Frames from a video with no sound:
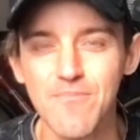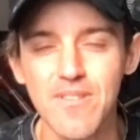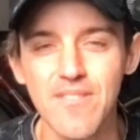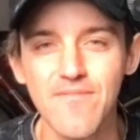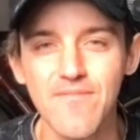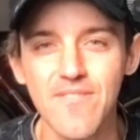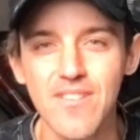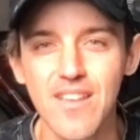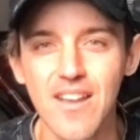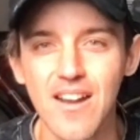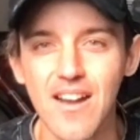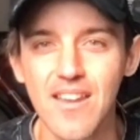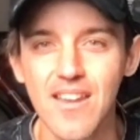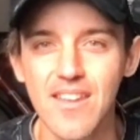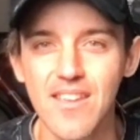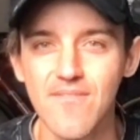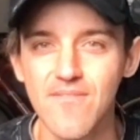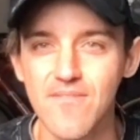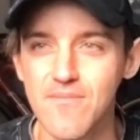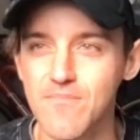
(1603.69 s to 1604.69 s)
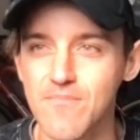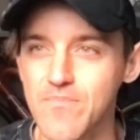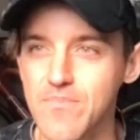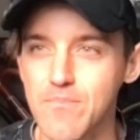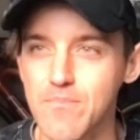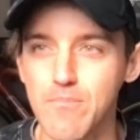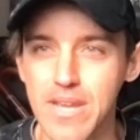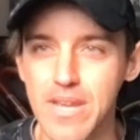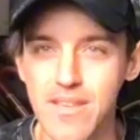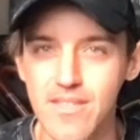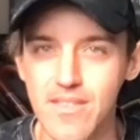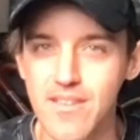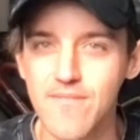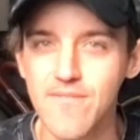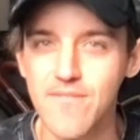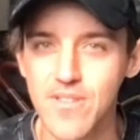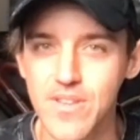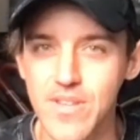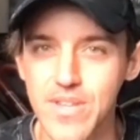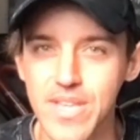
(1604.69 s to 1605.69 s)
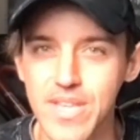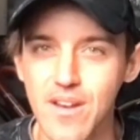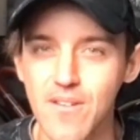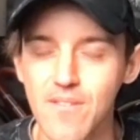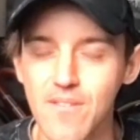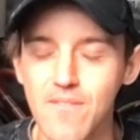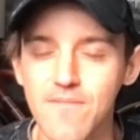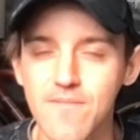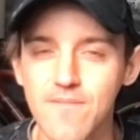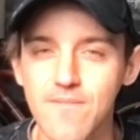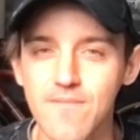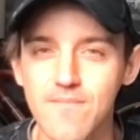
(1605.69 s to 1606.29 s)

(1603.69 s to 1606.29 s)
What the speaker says: if you can't even be there for yourself?